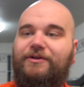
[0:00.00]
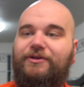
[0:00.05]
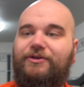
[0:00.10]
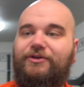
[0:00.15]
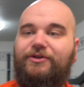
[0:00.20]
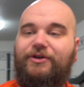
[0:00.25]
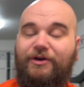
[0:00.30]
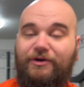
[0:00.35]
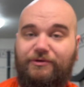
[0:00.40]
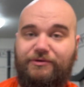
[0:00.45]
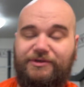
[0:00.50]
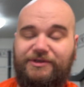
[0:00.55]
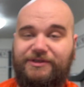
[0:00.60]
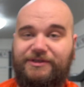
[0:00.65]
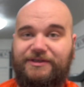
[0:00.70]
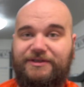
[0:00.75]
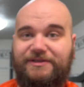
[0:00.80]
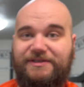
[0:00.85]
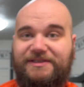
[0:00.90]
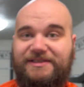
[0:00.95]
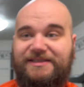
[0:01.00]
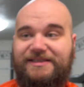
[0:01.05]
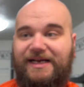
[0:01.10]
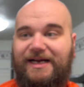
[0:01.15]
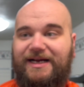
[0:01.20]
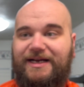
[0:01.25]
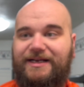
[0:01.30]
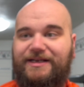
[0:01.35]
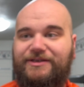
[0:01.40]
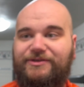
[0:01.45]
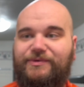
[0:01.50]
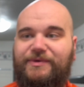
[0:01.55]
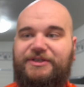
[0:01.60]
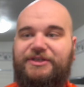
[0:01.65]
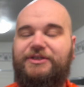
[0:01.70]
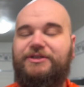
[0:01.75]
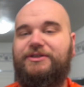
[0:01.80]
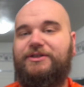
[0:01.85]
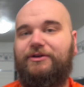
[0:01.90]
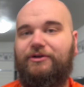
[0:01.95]
Ghost Size,
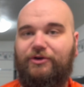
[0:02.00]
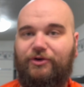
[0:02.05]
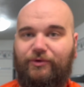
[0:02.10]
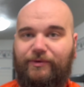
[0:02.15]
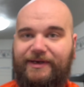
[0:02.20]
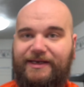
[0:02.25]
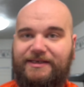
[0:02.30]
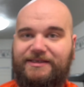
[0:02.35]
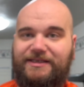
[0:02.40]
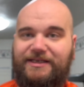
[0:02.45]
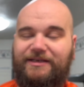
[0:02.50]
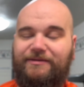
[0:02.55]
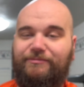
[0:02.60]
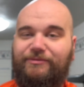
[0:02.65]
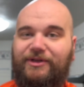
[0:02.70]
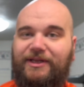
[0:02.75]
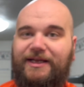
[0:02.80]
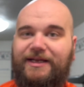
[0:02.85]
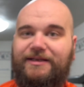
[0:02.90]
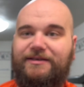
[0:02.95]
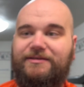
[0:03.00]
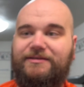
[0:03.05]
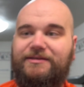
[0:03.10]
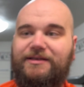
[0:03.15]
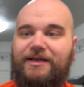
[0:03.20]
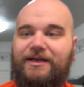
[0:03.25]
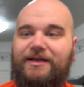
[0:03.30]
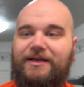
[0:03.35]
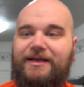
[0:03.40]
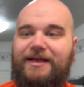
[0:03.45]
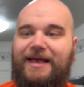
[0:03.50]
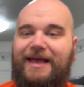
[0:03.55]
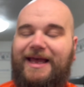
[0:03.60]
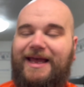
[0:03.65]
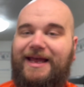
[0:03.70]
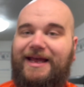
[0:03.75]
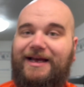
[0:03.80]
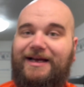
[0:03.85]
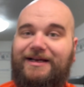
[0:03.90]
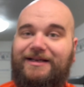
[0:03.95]
which is their creatine blend.
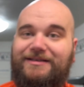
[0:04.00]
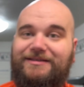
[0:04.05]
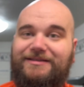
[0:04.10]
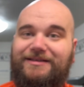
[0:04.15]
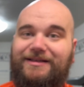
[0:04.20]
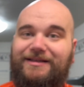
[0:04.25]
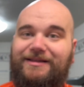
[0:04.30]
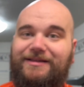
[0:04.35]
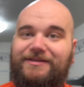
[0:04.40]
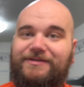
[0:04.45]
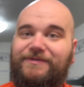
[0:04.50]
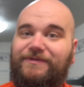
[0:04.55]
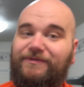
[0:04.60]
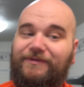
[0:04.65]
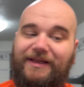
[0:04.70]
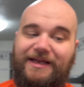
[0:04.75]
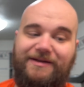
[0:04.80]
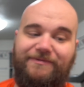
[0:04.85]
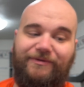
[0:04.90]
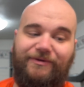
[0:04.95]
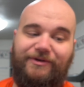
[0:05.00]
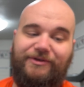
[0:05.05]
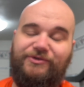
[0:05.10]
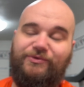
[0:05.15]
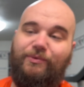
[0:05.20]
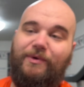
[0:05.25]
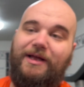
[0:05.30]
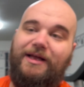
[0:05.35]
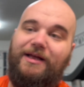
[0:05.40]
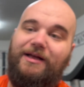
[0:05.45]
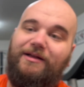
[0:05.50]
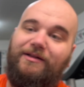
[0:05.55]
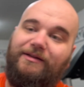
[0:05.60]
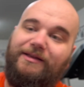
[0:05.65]
And this flavor as well